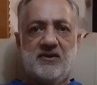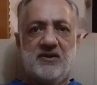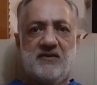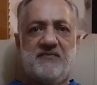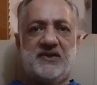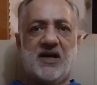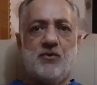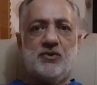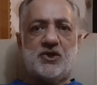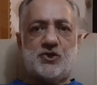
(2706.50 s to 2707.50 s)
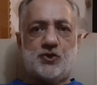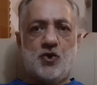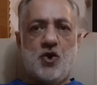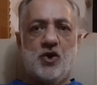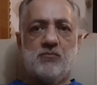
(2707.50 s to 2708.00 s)
Without a
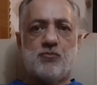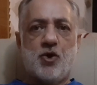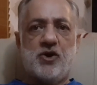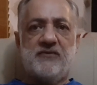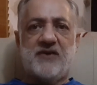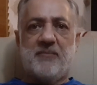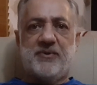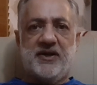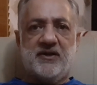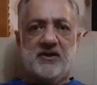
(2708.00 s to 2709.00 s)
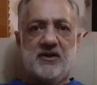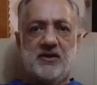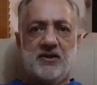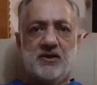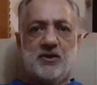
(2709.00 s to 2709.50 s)
strong moral fabric
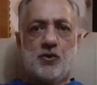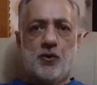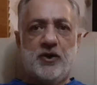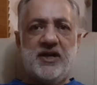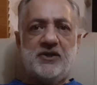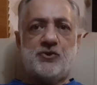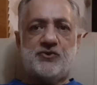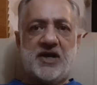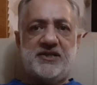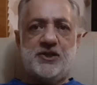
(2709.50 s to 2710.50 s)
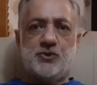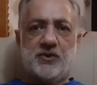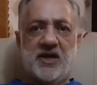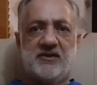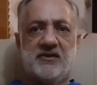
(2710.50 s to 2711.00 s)
holding society
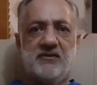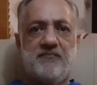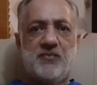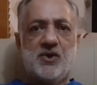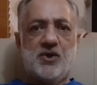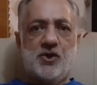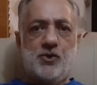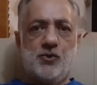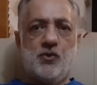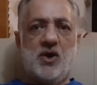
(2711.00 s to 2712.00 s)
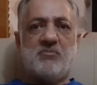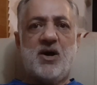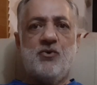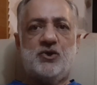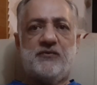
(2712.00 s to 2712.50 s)
together, no amount
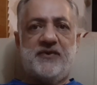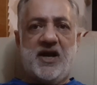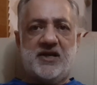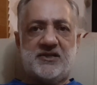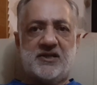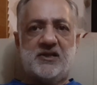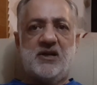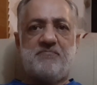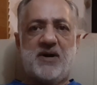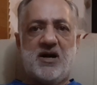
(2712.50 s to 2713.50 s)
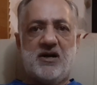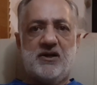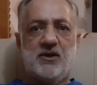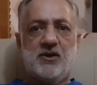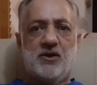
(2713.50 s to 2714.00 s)
of external power
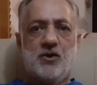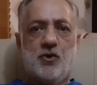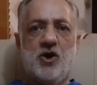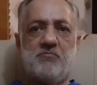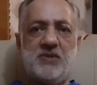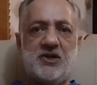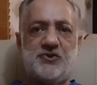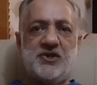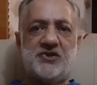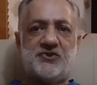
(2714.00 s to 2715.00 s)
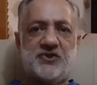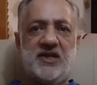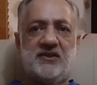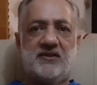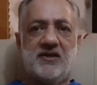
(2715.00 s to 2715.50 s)
or military
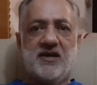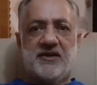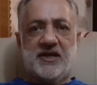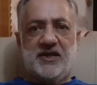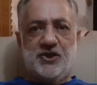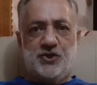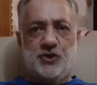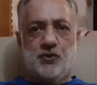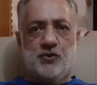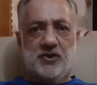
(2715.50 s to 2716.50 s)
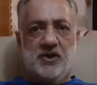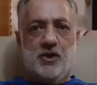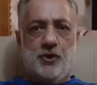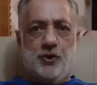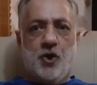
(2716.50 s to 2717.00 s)
strength can ensure
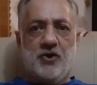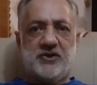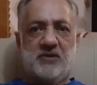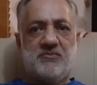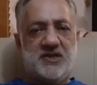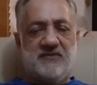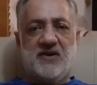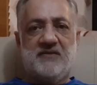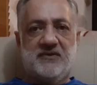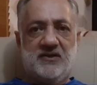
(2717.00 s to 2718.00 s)
long-term survival.